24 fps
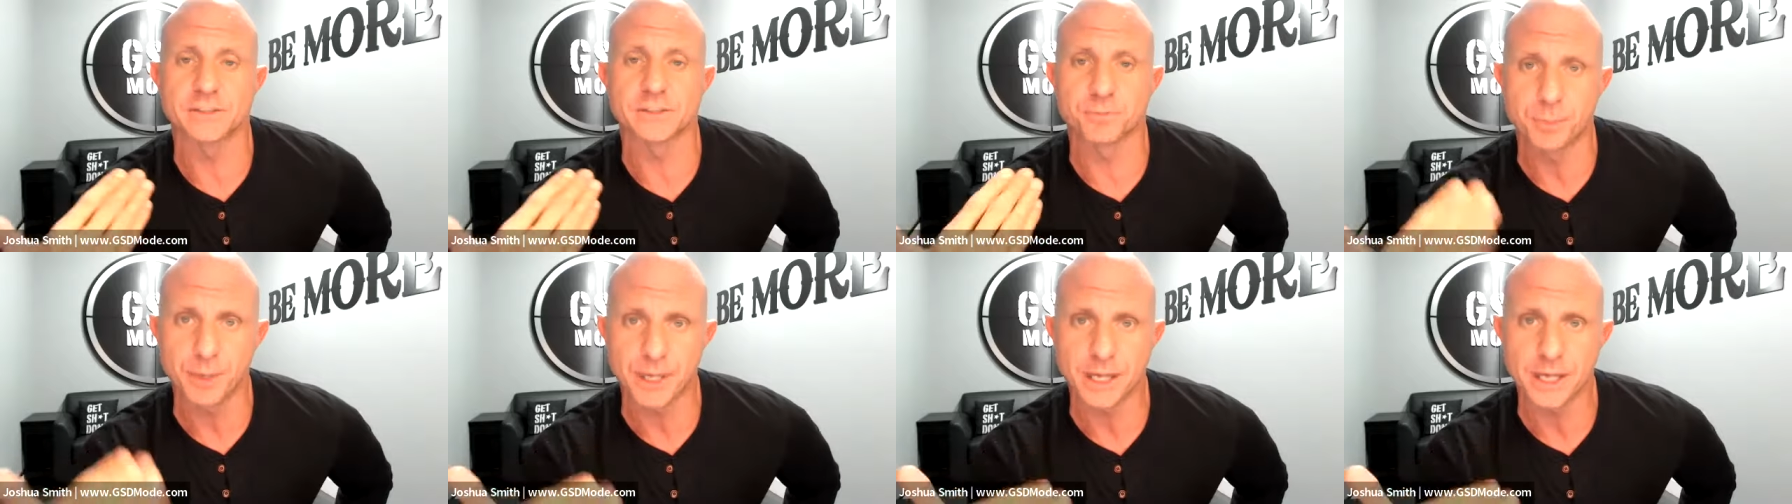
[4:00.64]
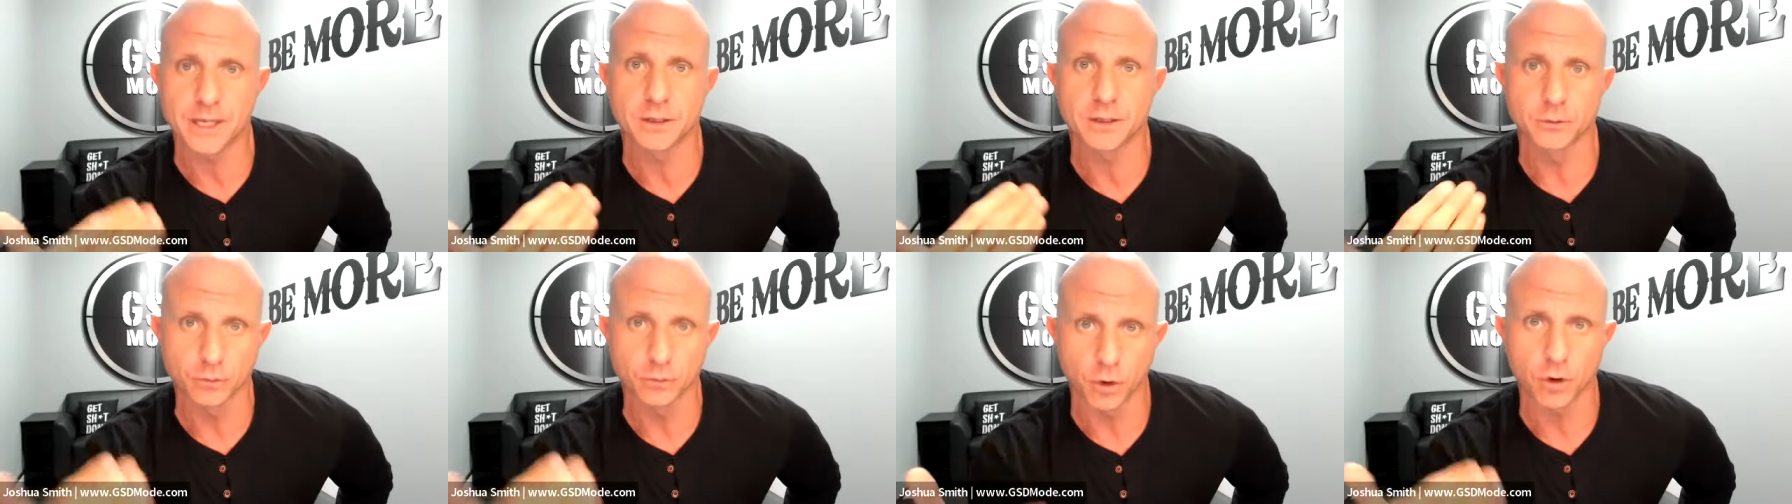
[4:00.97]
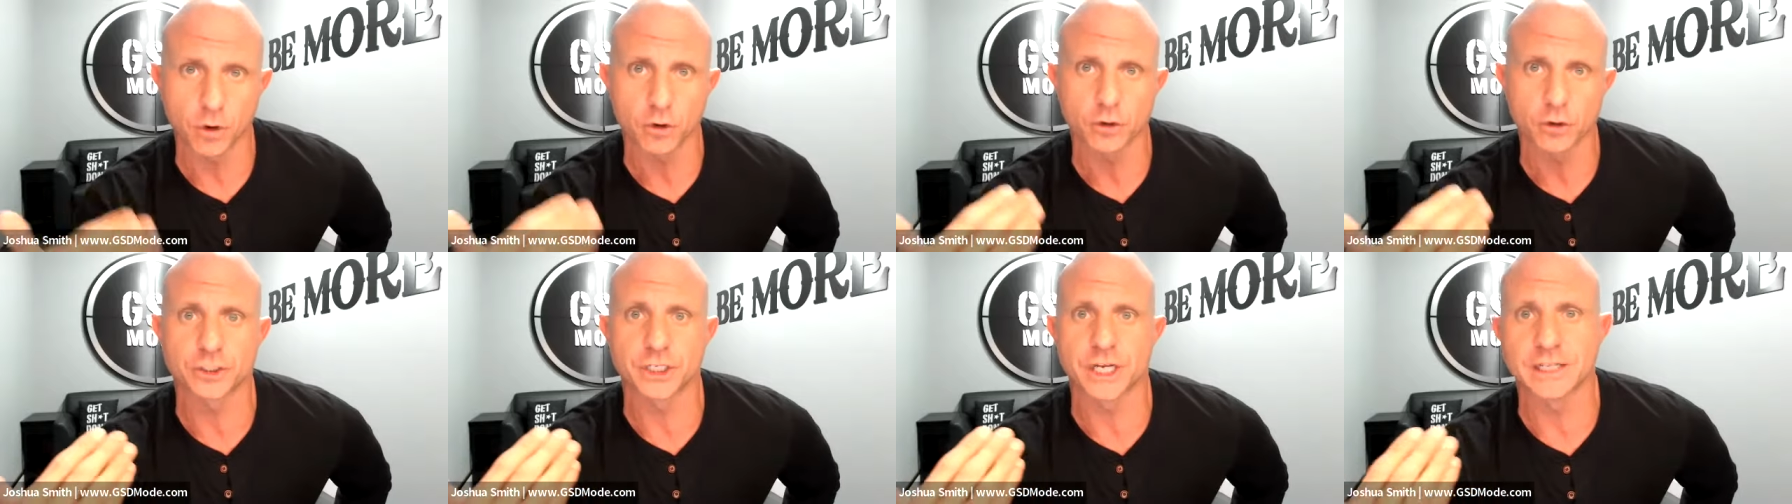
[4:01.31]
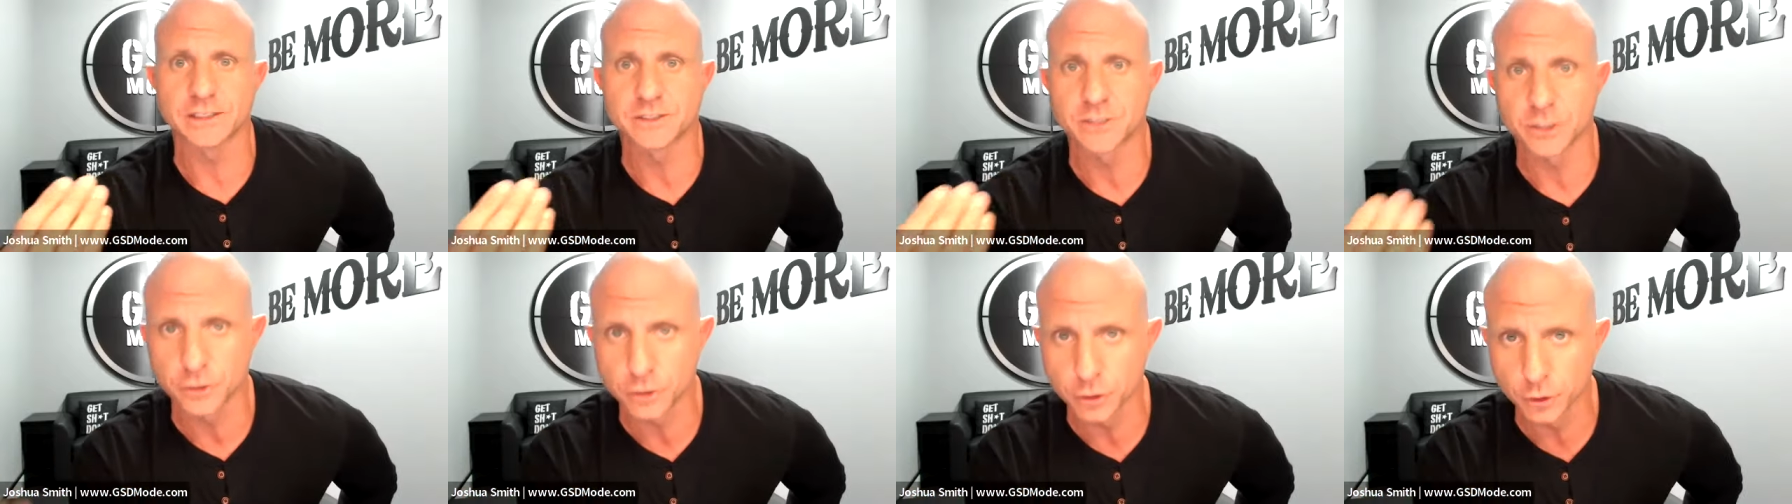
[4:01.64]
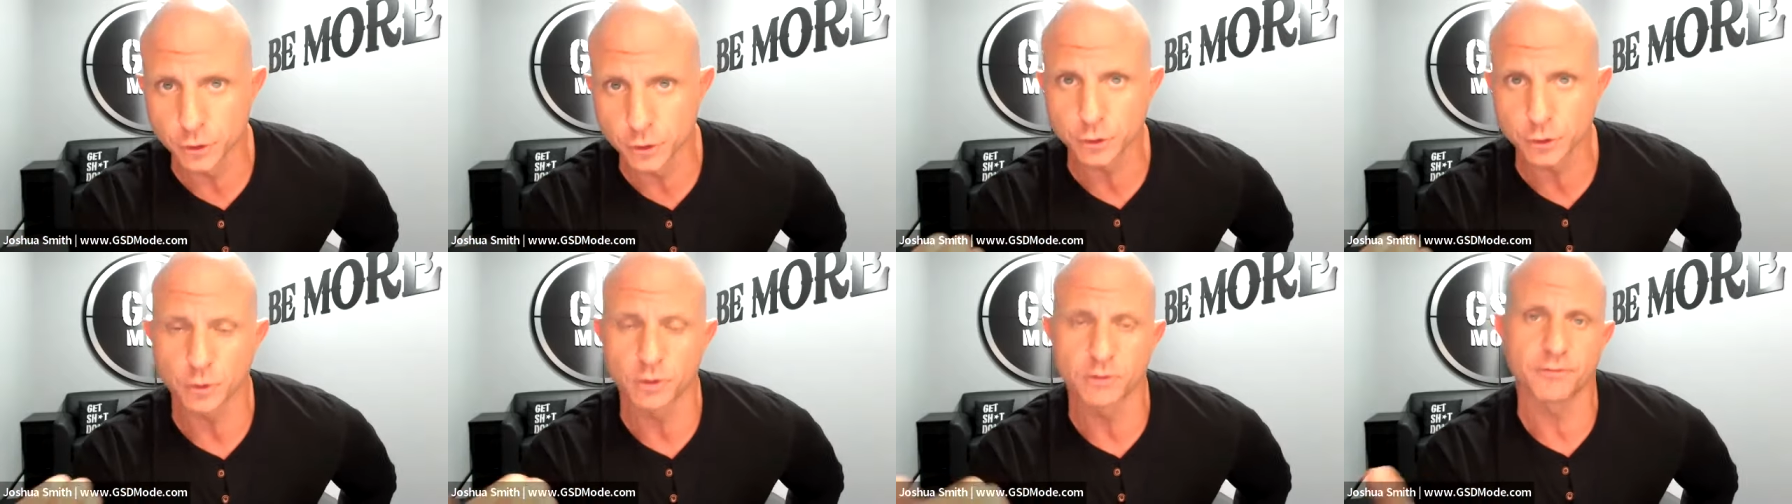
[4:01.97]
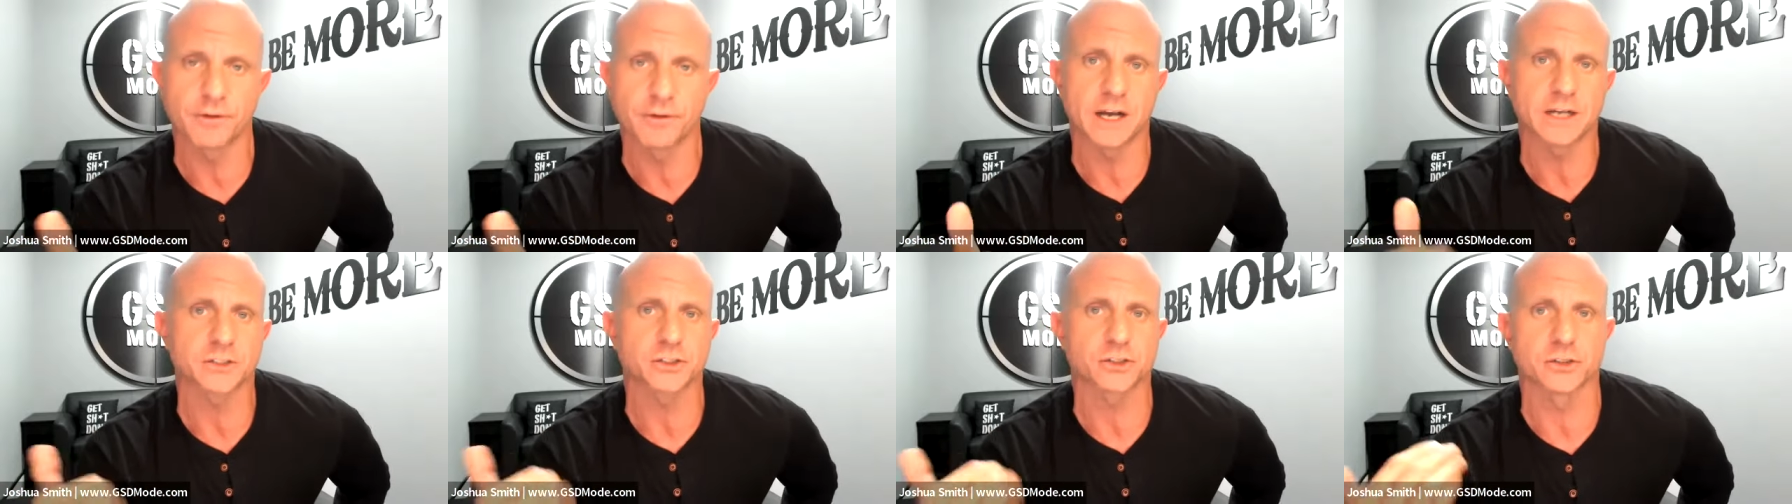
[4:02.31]
these big large institutional
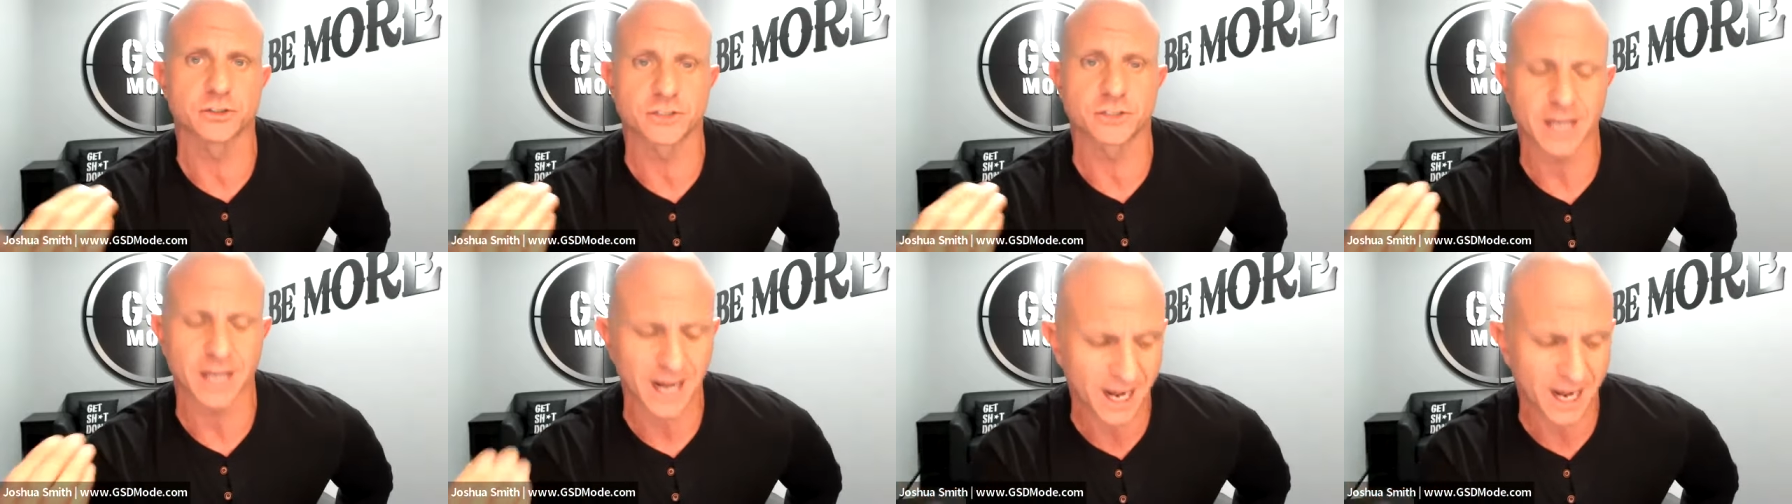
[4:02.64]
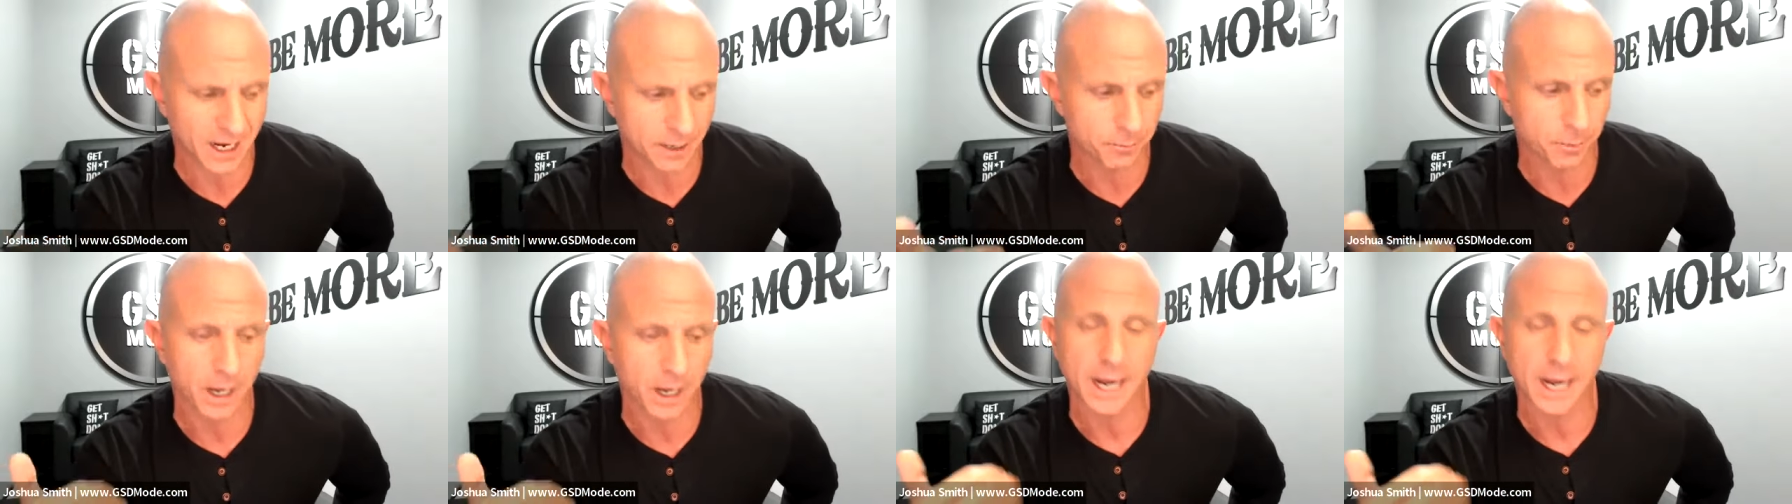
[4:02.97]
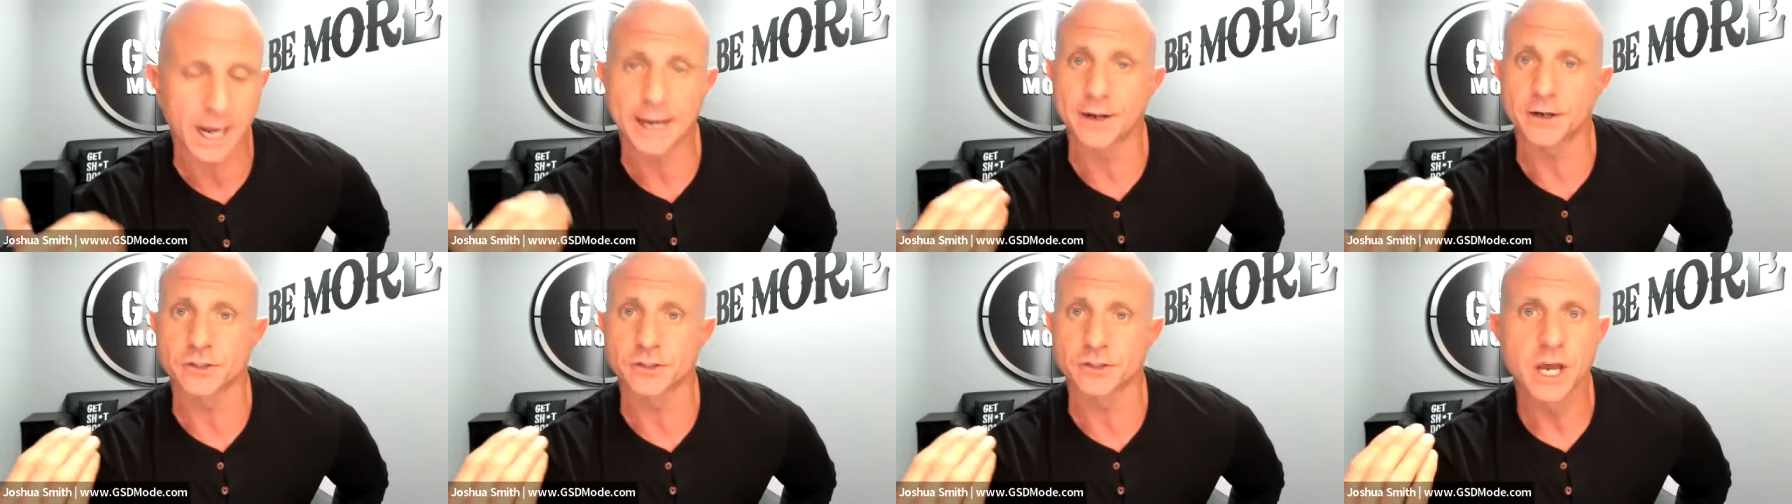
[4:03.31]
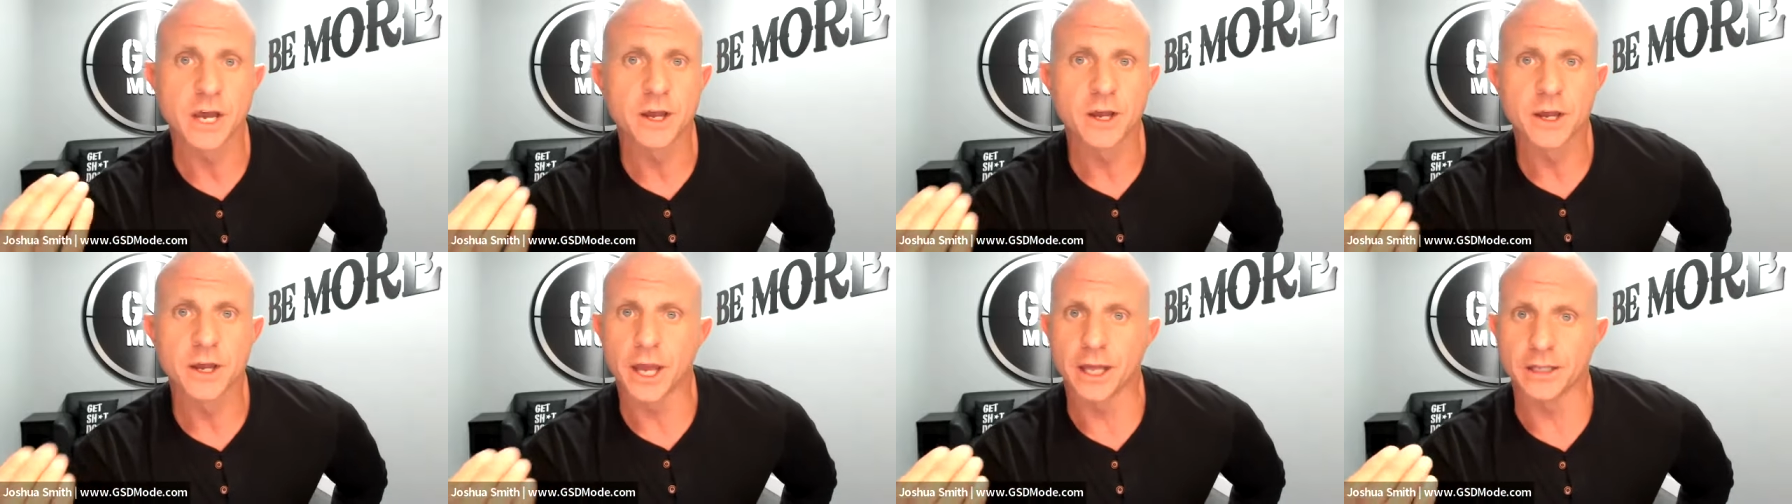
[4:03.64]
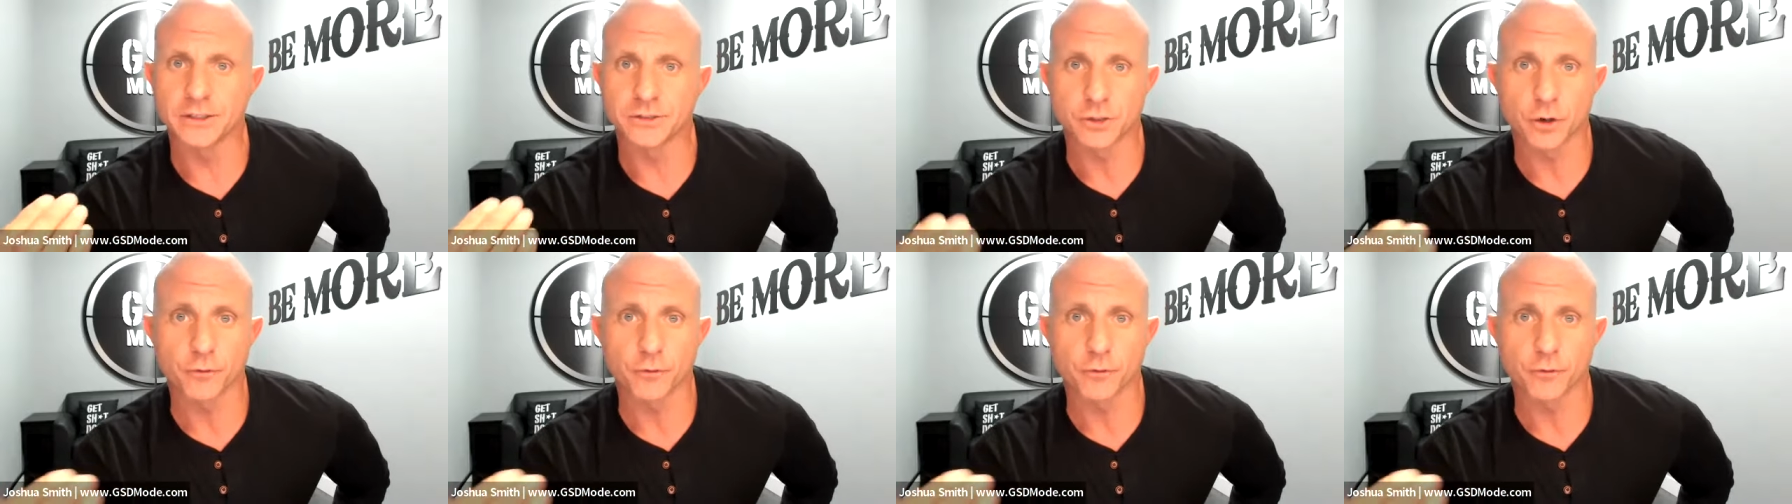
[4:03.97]
investors iBuyers and mm-hmm.